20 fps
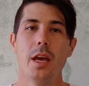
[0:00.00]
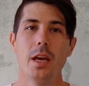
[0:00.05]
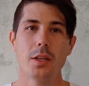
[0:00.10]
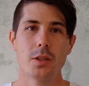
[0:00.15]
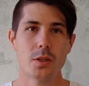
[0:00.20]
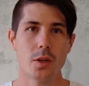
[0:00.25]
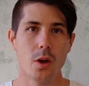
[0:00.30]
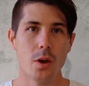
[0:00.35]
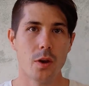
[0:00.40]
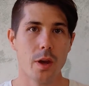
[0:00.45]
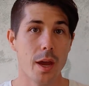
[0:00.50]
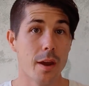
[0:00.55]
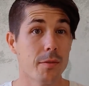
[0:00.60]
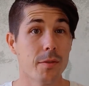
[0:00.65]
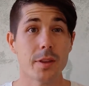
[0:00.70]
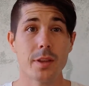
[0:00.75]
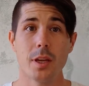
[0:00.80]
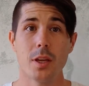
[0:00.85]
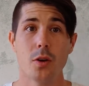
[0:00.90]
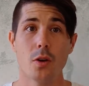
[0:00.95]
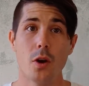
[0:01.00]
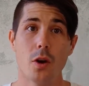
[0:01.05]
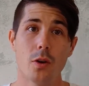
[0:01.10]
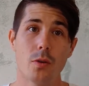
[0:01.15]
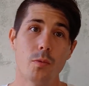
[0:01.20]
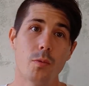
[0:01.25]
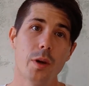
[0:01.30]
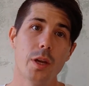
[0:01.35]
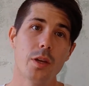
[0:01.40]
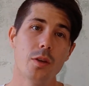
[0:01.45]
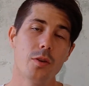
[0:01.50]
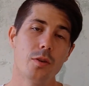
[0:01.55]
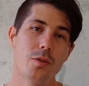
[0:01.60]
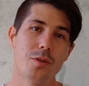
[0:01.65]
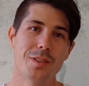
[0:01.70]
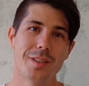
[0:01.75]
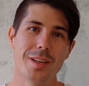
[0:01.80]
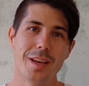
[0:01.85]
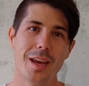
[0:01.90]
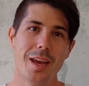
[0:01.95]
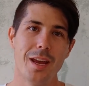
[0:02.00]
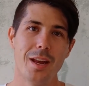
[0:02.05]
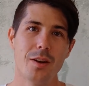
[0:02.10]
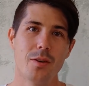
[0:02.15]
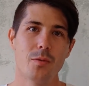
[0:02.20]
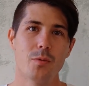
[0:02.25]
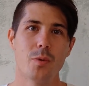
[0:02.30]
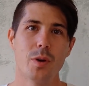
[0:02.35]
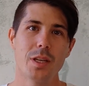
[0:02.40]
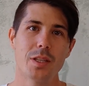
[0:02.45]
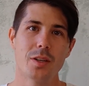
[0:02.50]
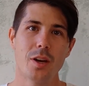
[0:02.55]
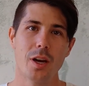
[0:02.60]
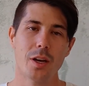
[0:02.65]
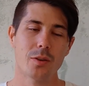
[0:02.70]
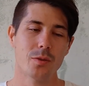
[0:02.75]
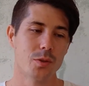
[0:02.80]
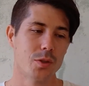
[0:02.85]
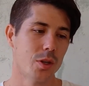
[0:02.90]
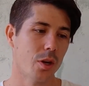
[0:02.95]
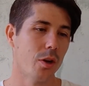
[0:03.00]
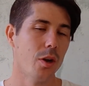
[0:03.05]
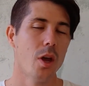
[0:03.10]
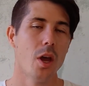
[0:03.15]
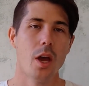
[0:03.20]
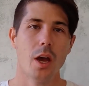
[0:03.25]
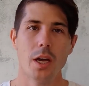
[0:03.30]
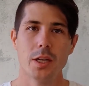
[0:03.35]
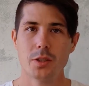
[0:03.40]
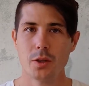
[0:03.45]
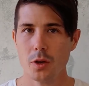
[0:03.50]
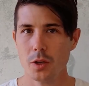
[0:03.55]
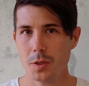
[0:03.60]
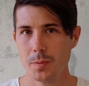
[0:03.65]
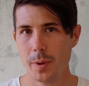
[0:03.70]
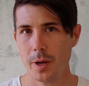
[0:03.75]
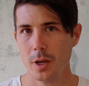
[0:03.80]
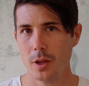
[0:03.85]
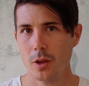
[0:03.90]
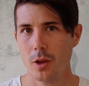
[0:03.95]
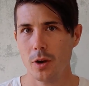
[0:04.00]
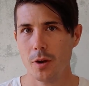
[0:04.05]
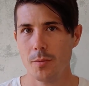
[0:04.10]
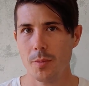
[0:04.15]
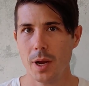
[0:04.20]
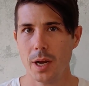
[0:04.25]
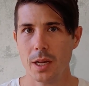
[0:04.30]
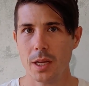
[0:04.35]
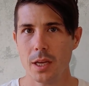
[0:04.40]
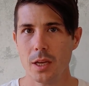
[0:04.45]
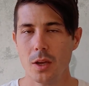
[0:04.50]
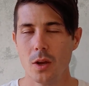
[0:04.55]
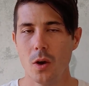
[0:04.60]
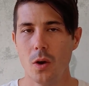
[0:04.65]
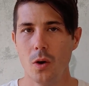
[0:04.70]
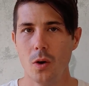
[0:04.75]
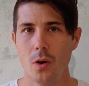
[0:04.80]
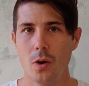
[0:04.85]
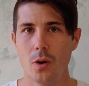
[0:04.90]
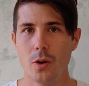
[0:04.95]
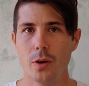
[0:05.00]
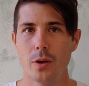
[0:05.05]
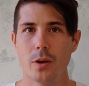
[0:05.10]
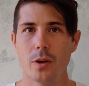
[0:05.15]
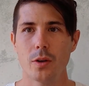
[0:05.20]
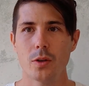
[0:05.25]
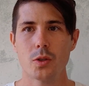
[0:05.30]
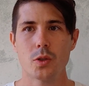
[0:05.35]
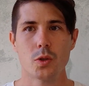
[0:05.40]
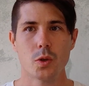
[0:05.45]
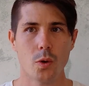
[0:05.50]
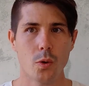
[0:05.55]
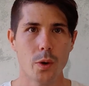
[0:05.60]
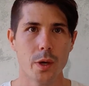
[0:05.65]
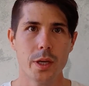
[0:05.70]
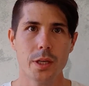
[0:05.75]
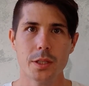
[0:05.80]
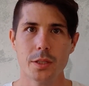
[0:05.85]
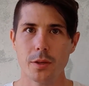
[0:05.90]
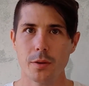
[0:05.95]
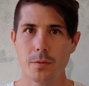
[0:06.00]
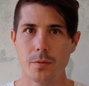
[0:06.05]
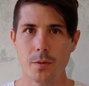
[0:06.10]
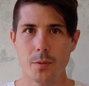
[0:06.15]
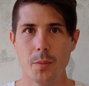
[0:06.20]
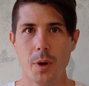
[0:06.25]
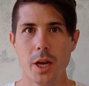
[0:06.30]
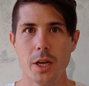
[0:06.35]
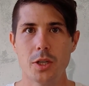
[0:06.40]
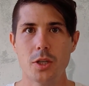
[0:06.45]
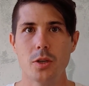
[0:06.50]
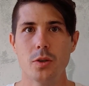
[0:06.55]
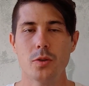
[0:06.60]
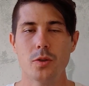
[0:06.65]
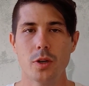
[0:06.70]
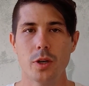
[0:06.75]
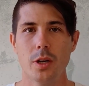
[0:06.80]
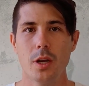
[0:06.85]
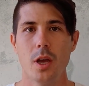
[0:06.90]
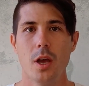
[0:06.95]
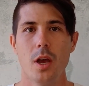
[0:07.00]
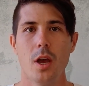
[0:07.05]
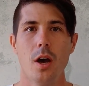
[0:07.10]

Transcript: And so everything got reused and recycled. So I don't spend a lot of money on toys for my children.